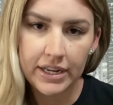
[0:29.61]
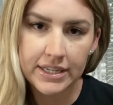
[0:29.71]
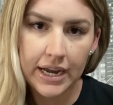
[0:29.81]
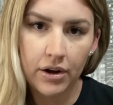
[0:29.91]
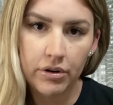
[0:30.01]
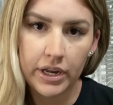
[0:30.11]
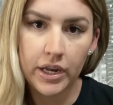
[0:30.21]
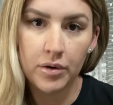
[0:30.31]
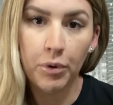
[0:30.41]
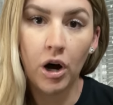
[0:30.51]
down
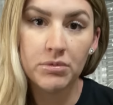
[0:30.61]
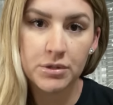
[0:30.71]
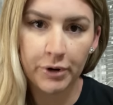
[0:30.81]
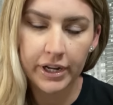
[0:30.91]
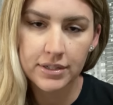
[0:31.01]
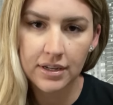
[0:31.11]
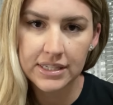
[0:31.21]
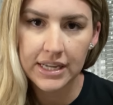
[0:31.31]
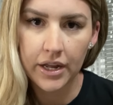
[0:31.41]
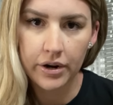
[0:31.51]
in Palm Springs on
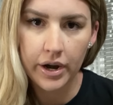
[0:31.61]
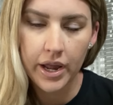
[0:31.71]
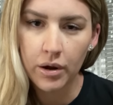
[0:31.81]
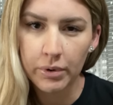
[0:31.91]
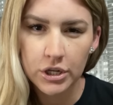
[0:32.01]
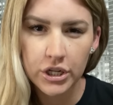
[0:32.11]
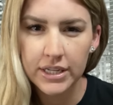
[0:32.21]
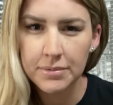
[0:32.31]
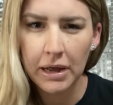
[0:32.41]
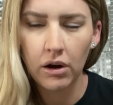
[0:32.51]
Saturday, which is
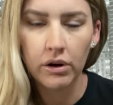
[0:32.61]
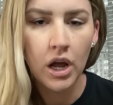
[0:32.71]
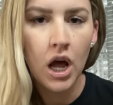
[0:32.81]
about